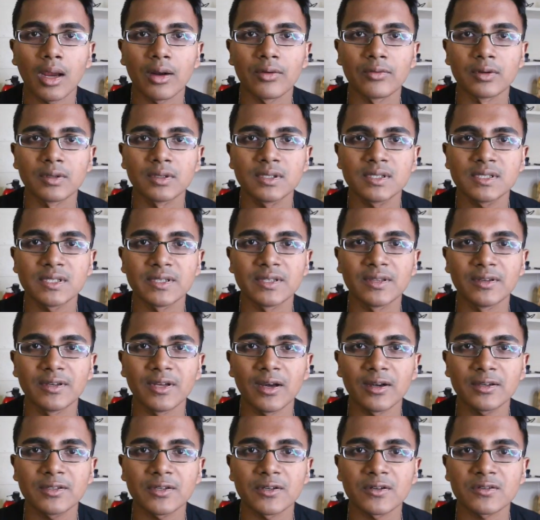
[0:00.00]
Hey everyone, so the
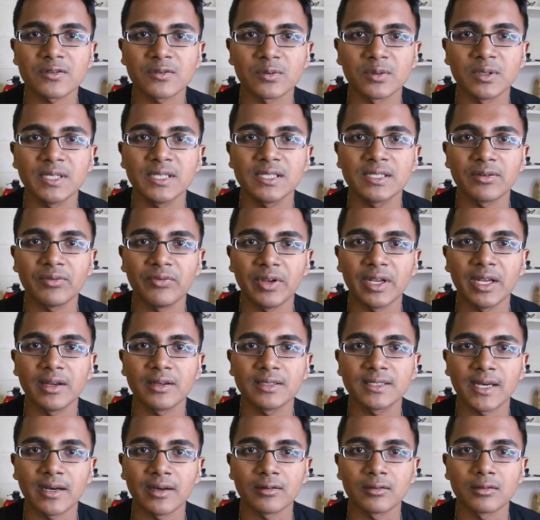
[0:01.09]
Young Turks released a video
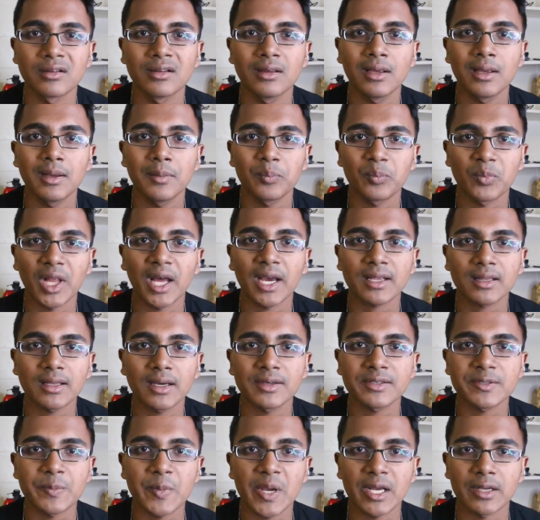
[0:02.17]
titled Black
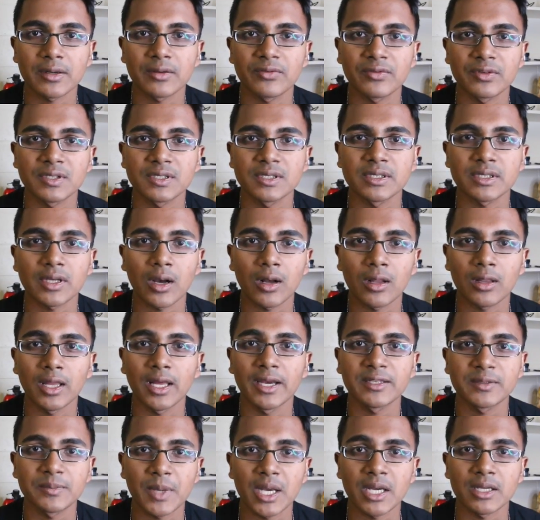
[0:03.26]
Lives Matter versus All
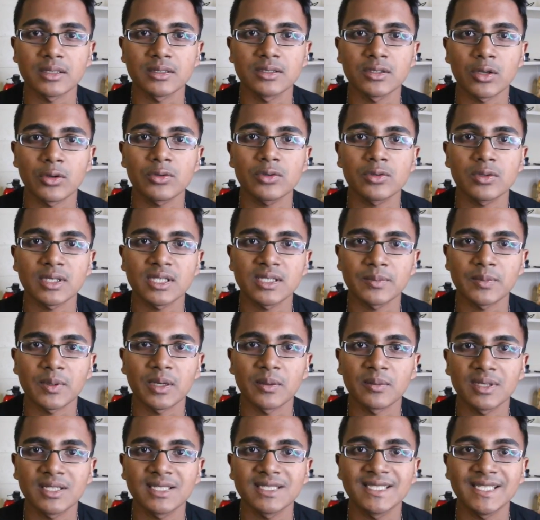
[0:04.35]
Lives Matter Social
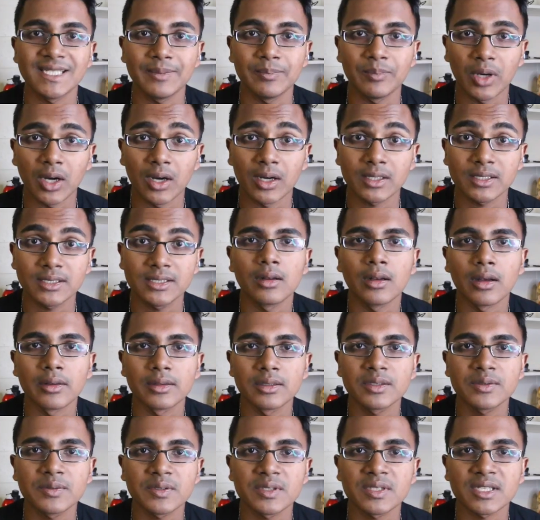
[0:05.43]
Experiment Debunked. Now
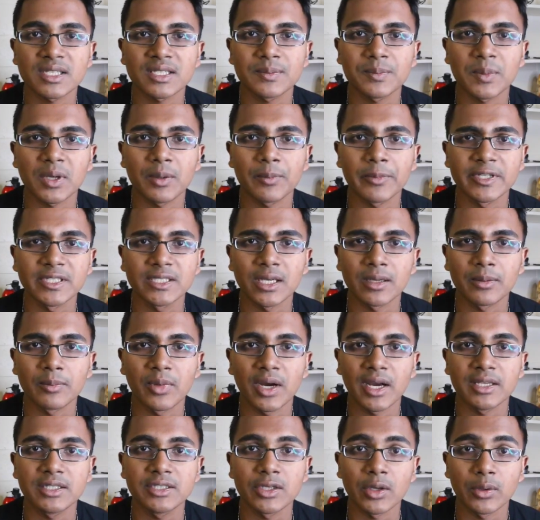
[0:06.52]
this was an experiment done
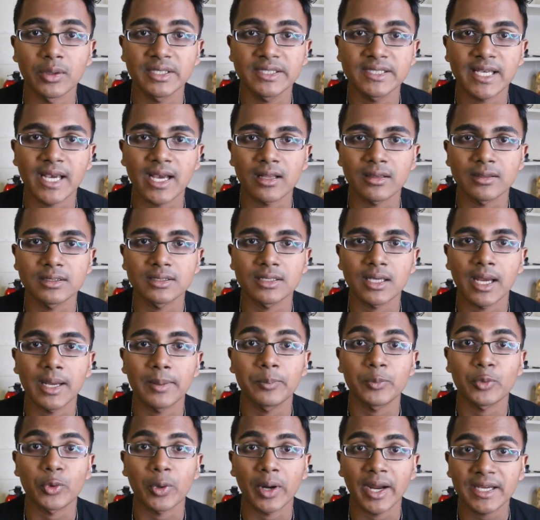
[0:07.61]
by Joey Salads, a
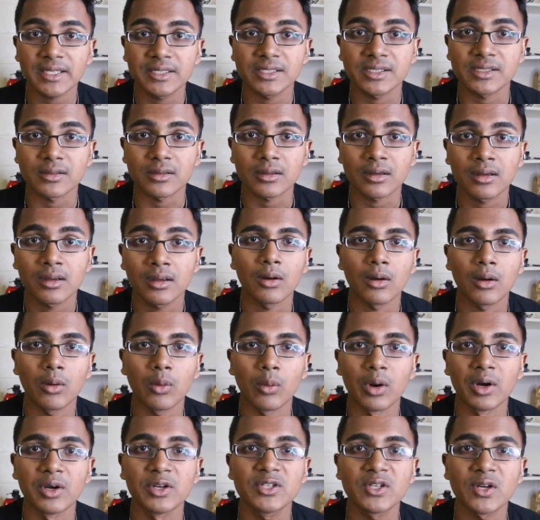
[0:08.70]
prankster,
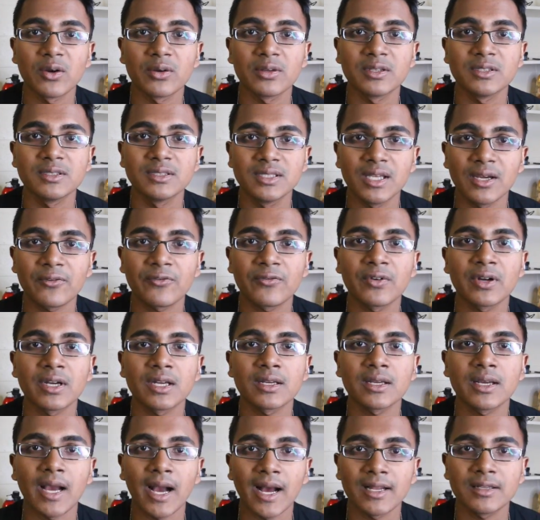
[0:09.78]
where it showed the
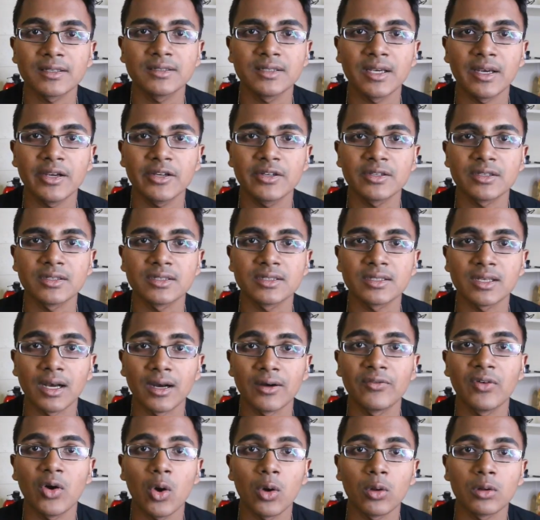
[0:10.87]
different connotations
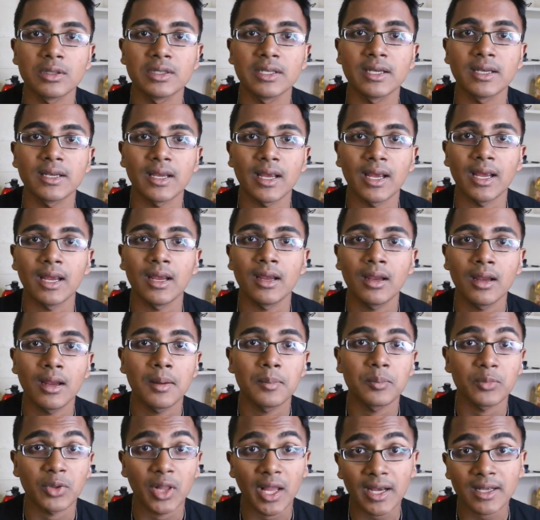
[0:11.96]
of holding a
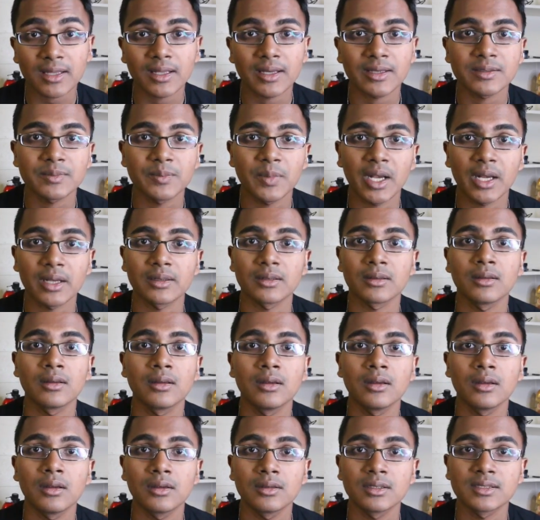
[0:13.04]
Black Lives Matter
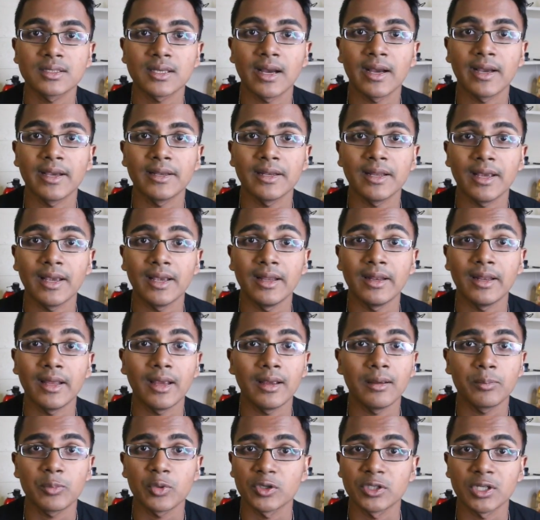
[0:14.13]
sign in
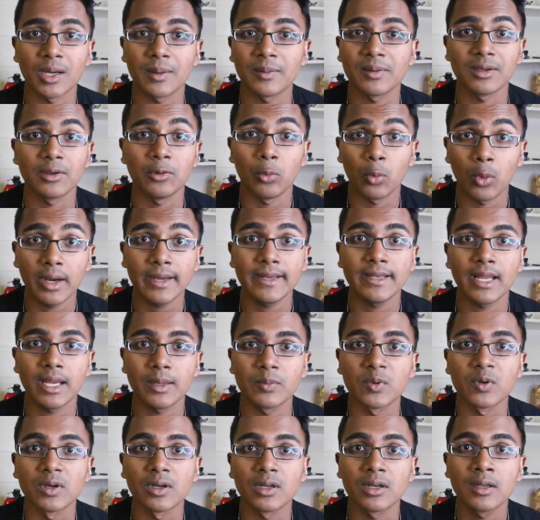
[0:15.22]
a predominantly white
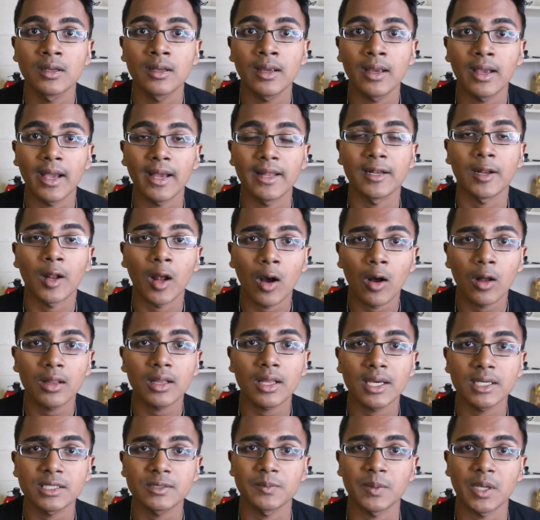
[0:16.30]
neighborhood and an All
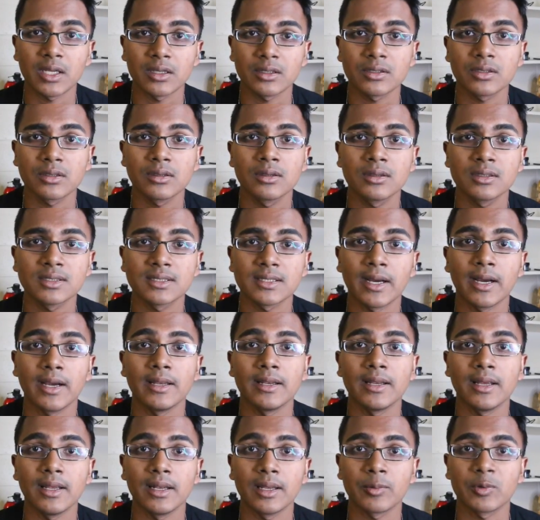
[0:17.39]
Lives Matter
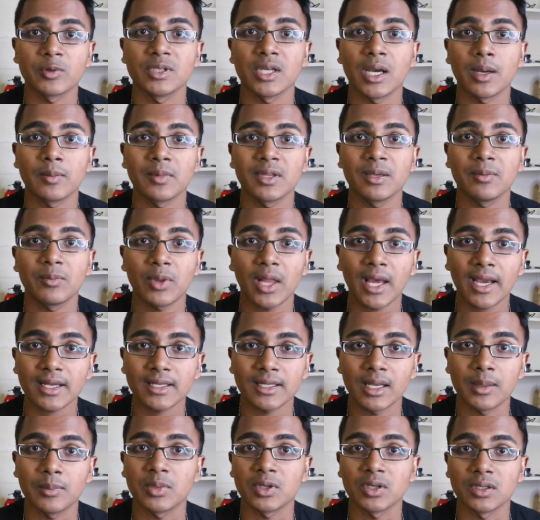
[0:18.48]
sign in a predominantly black
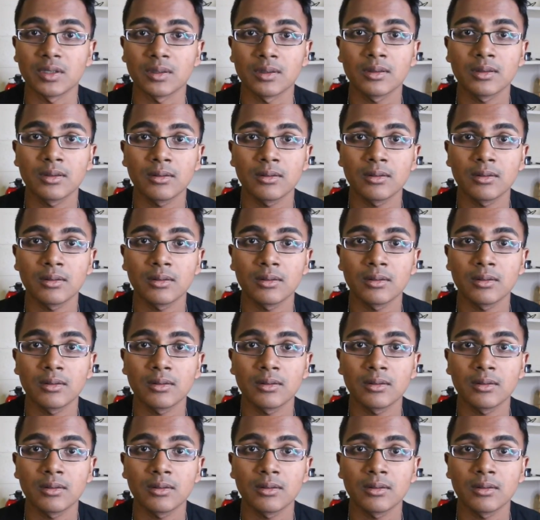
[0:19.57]
neighborhood.